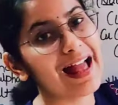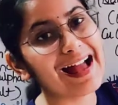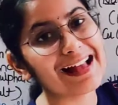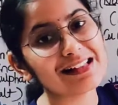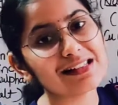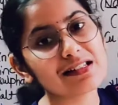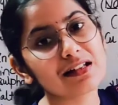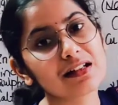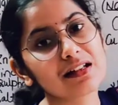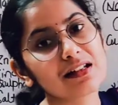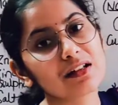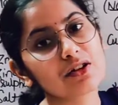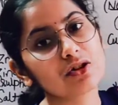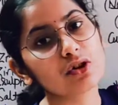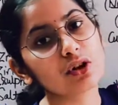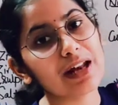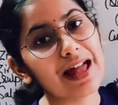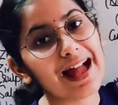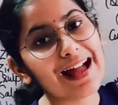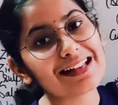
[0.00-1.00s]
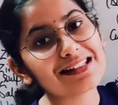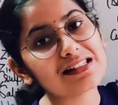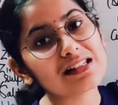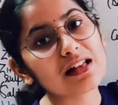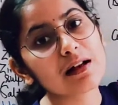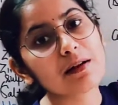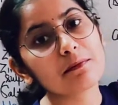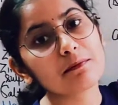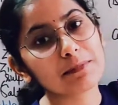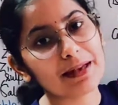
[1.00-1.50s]
as
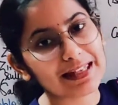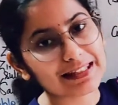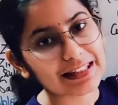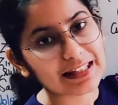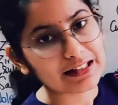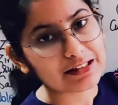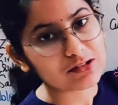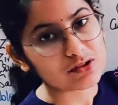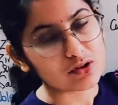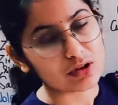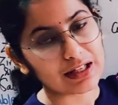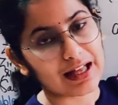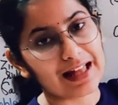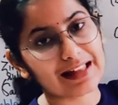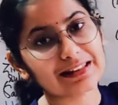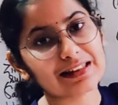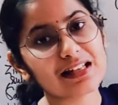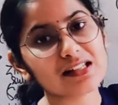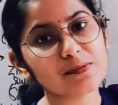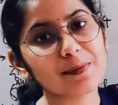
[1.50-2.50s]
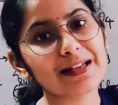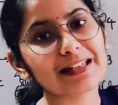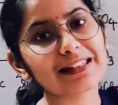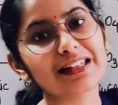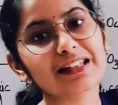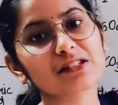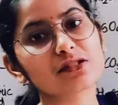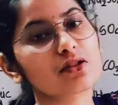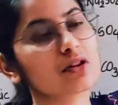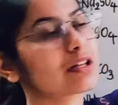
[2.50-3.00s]
baking soda, and this
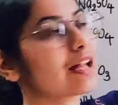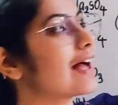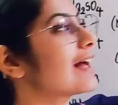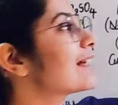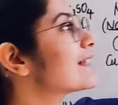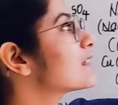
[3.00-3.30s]
baking soda